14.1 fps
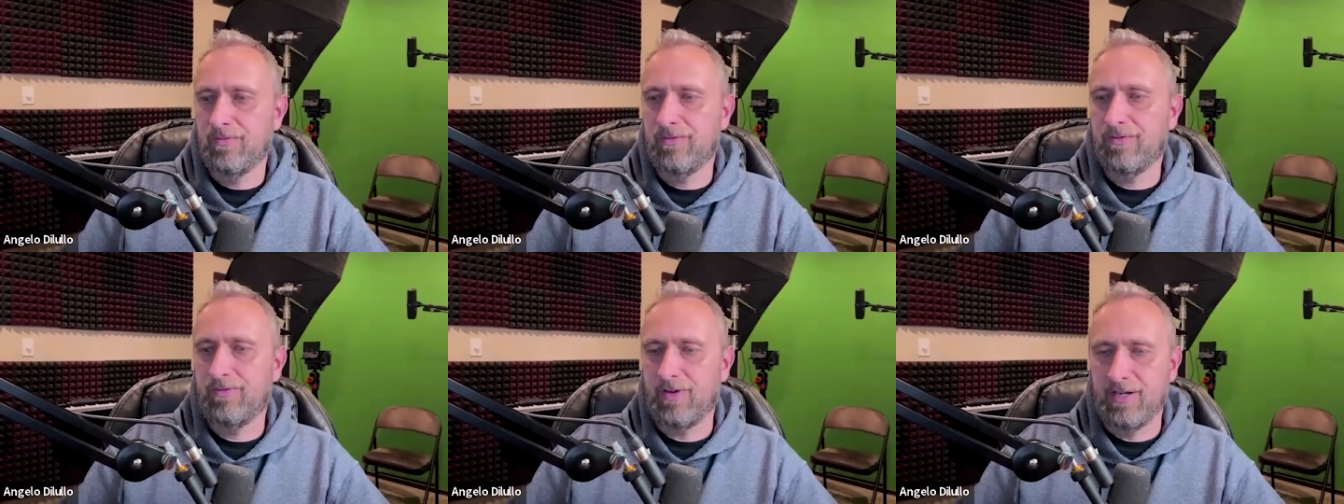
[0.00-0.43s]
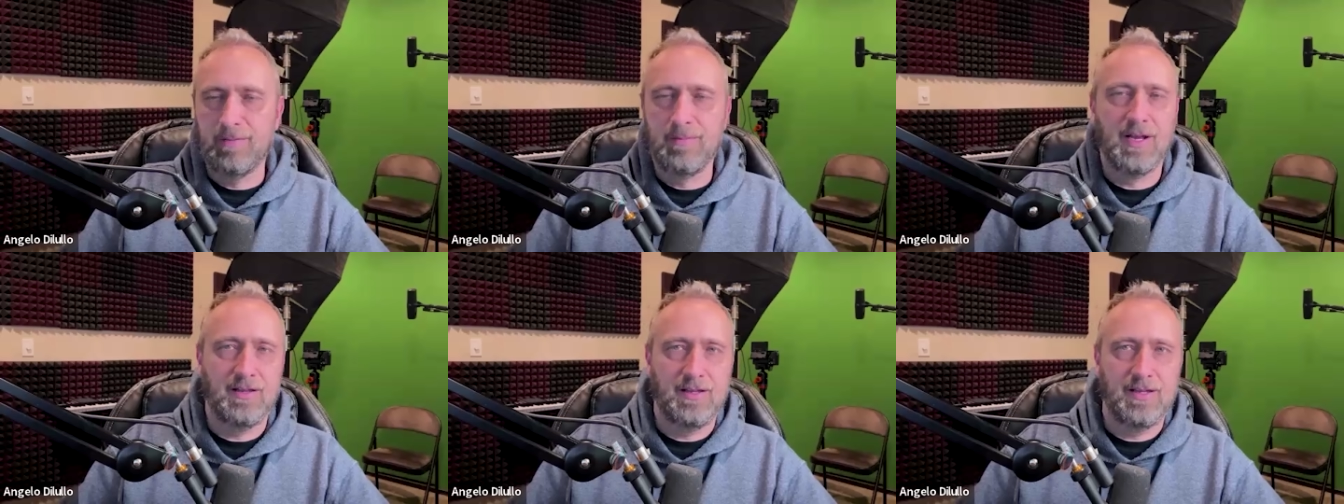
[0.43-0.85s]

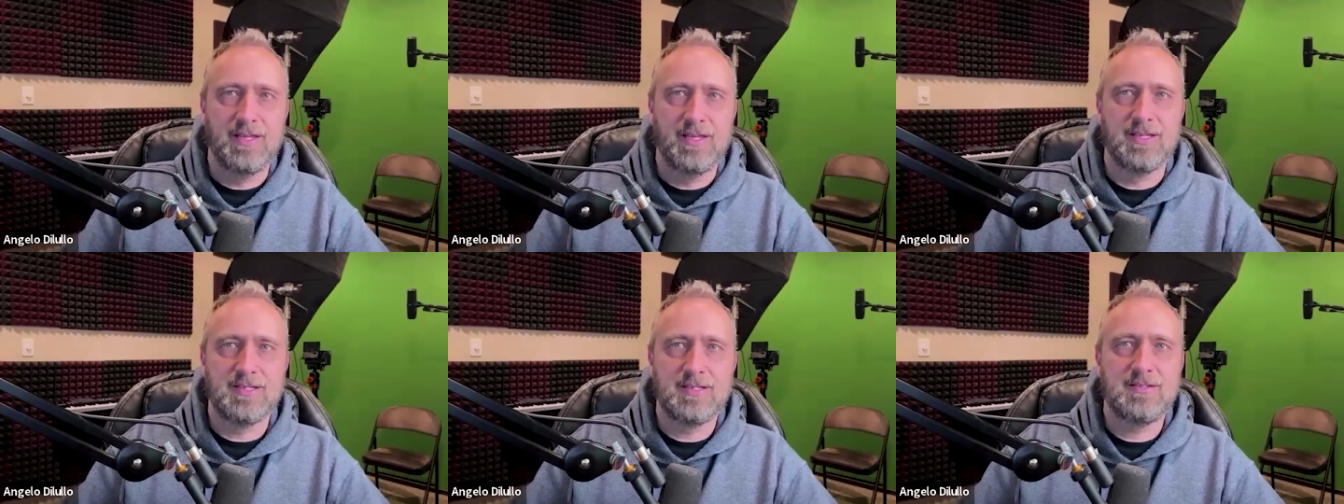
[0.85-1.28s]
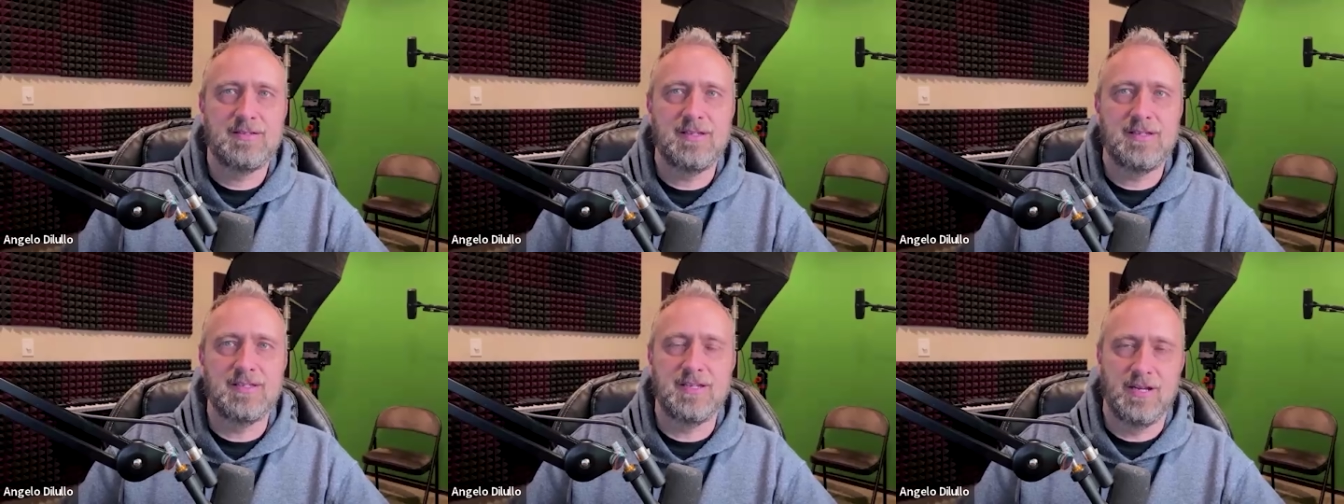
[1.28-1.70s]
fundamentally this
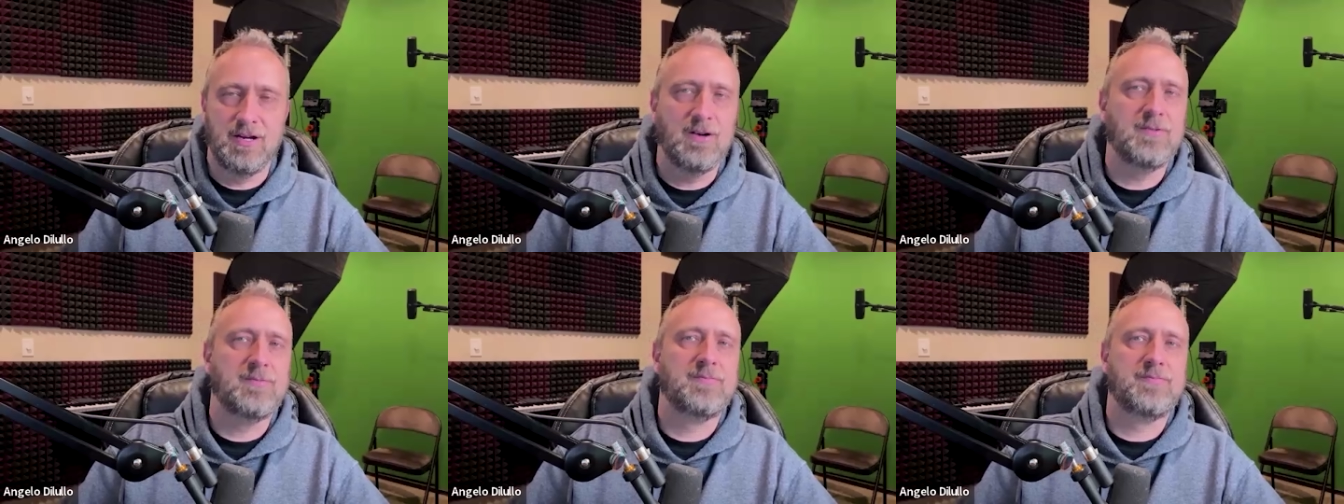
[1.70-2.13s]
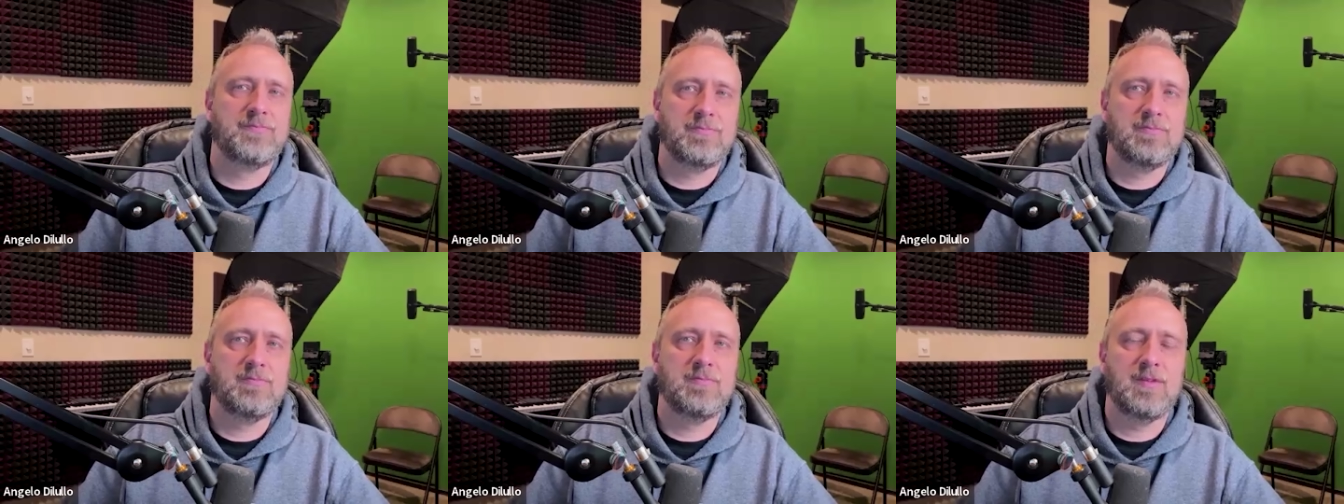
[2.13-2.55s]
is here,
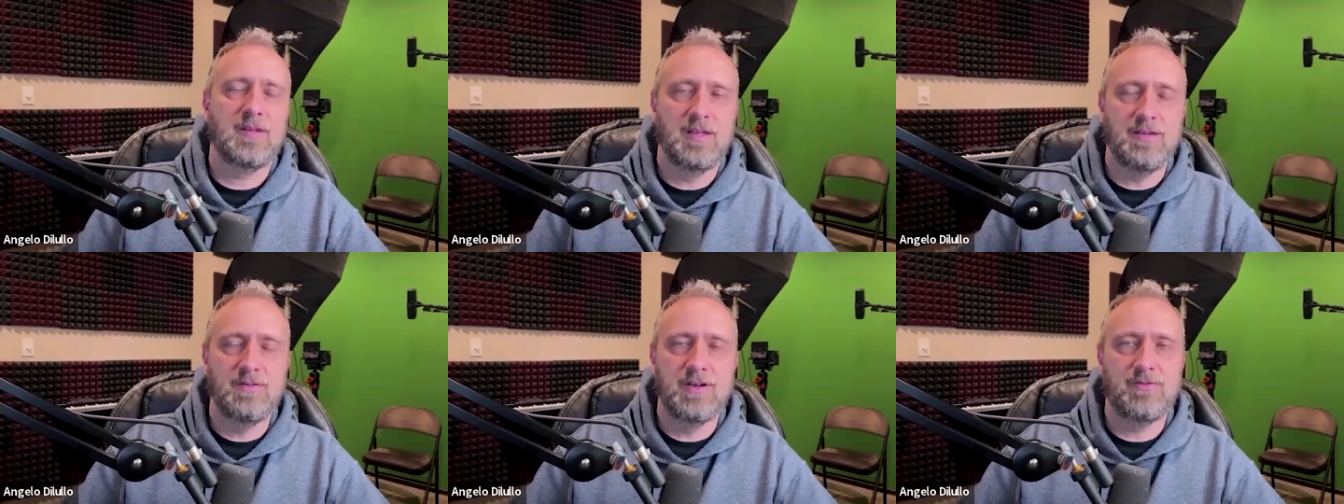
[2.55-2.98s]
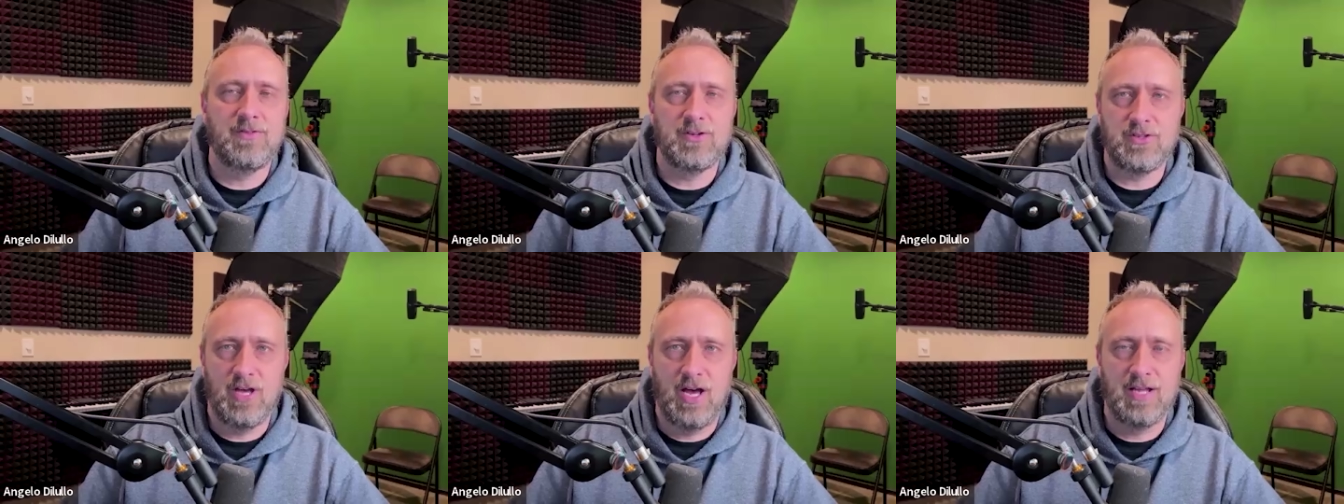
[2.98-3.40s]
even if
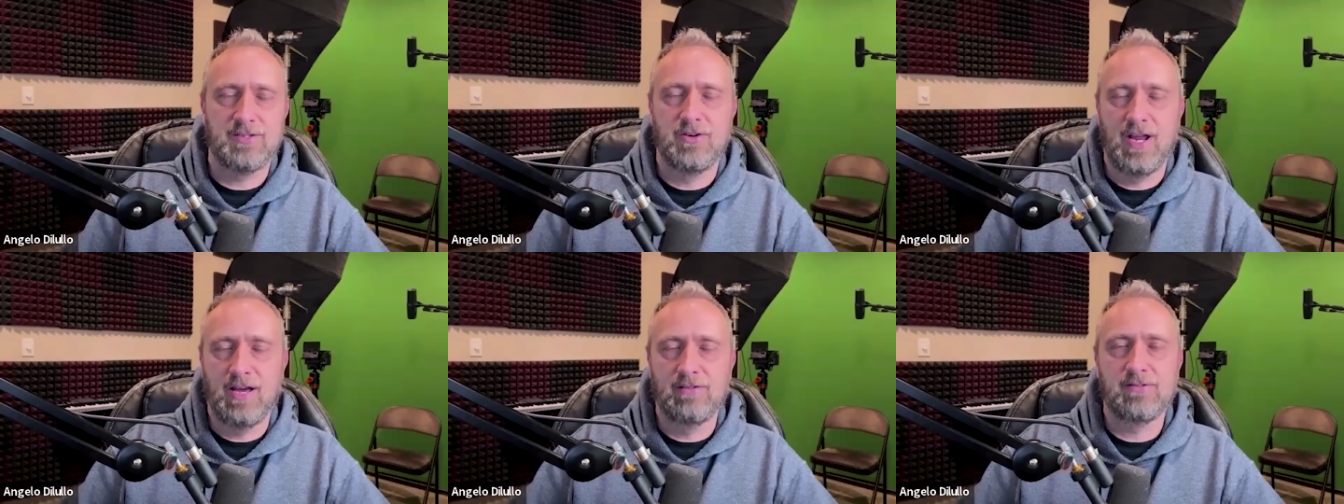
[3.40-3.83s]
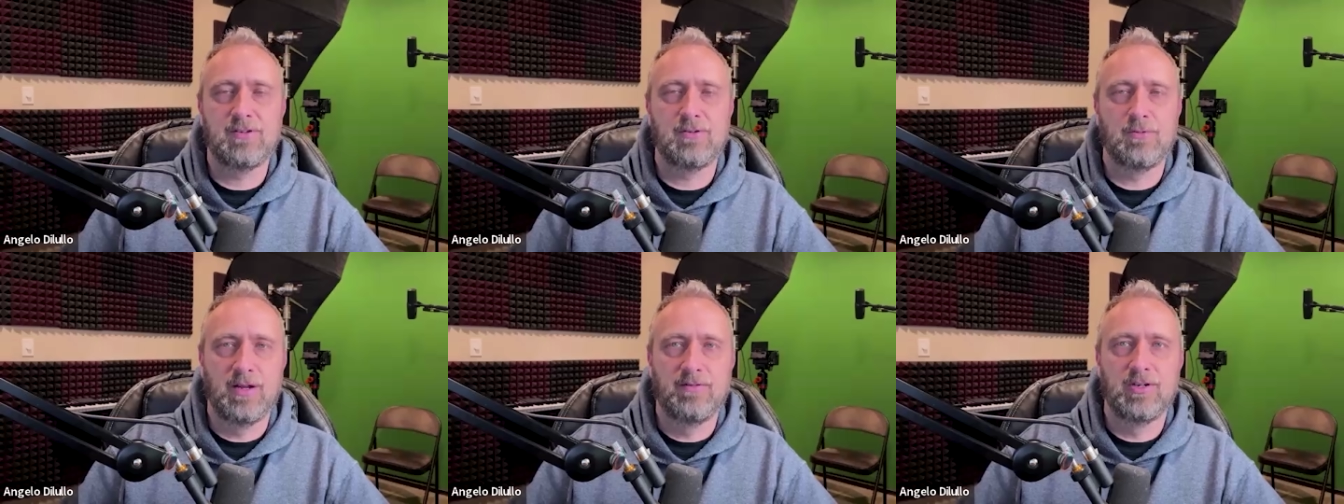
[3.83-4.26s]
there's thoughts or doubts
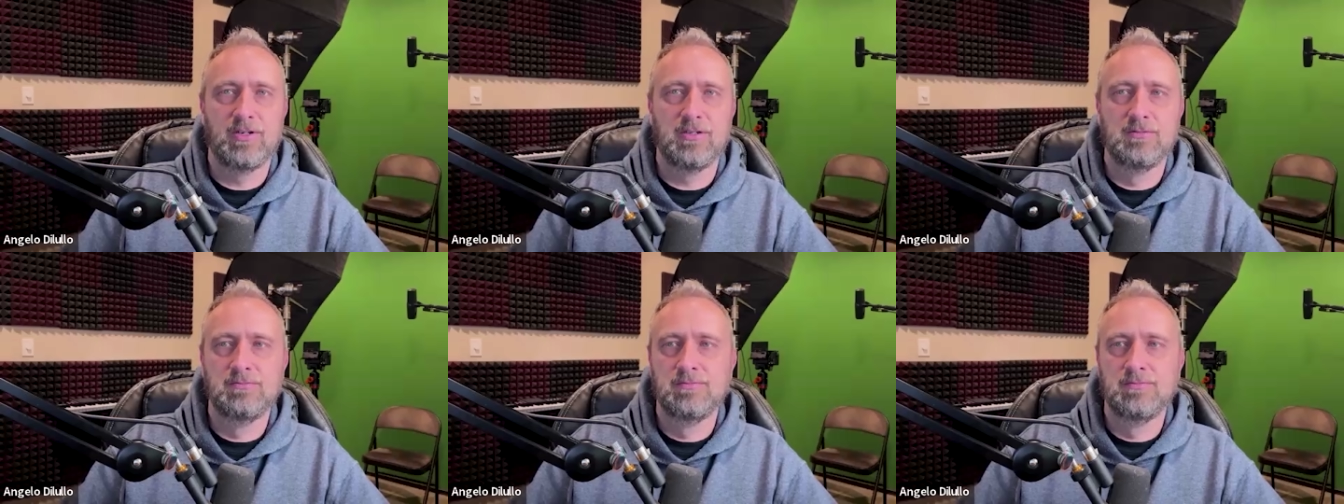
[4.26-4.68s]
or whatever.